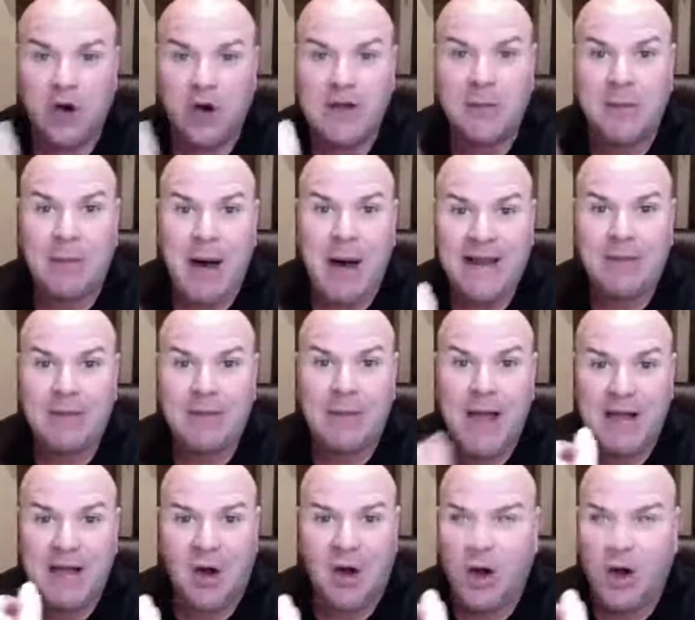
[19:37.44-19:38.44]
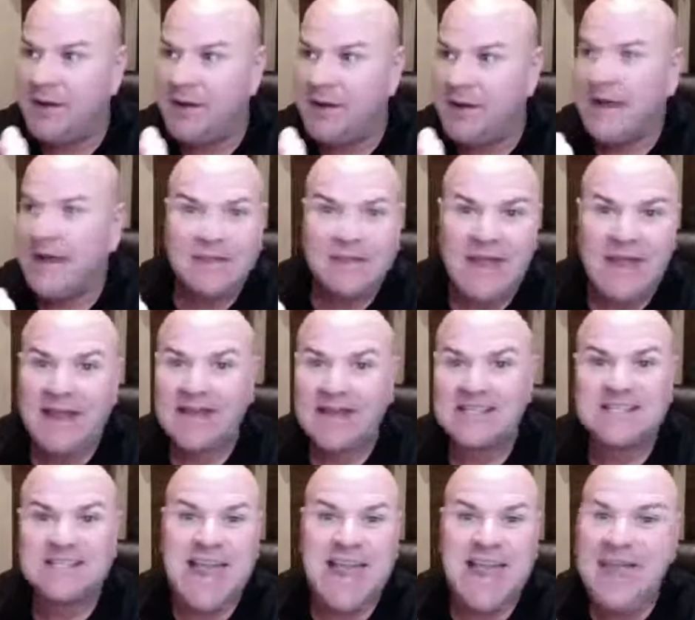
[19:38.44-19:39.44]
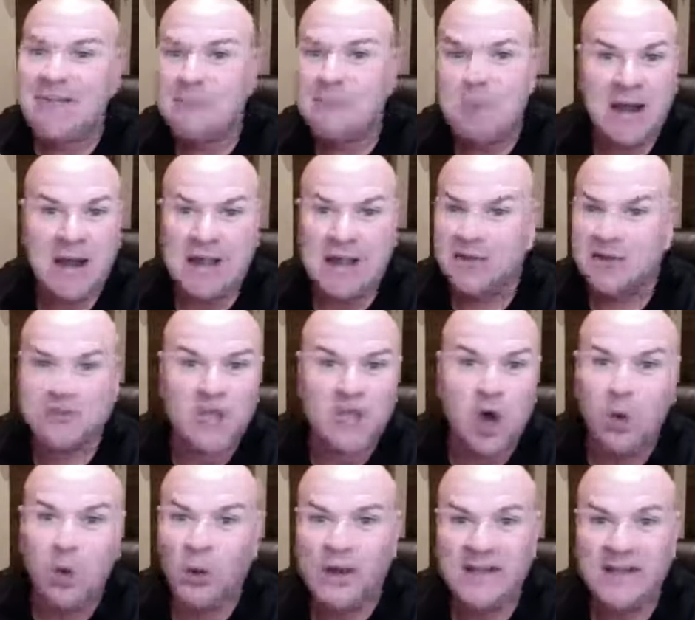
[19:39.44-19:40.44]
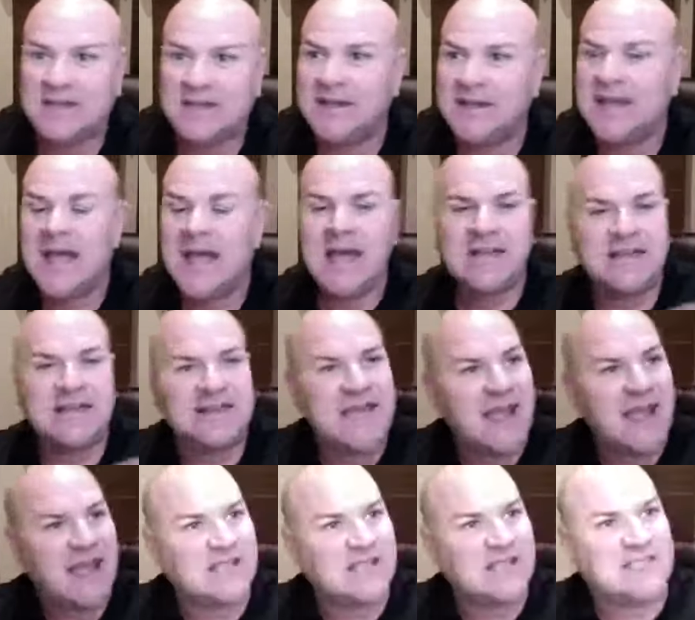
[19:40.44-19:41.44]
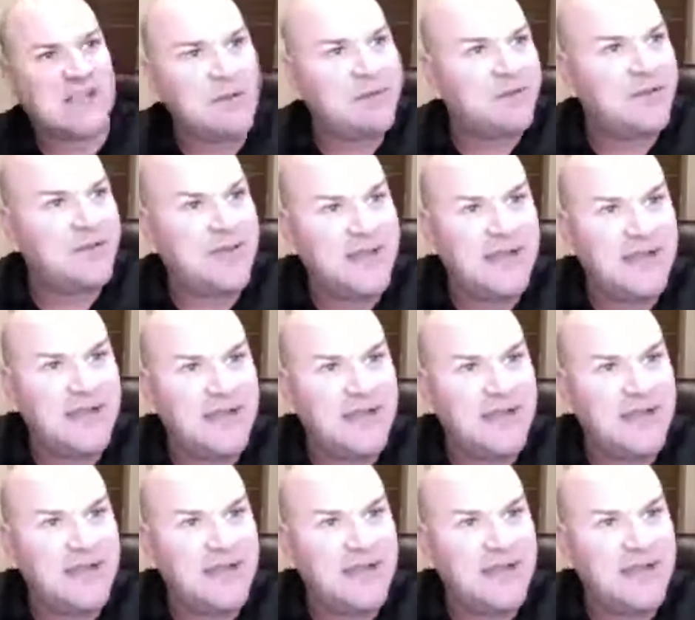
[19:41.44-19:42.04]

the body back on, they can save money. There's no reason to take a supplement for this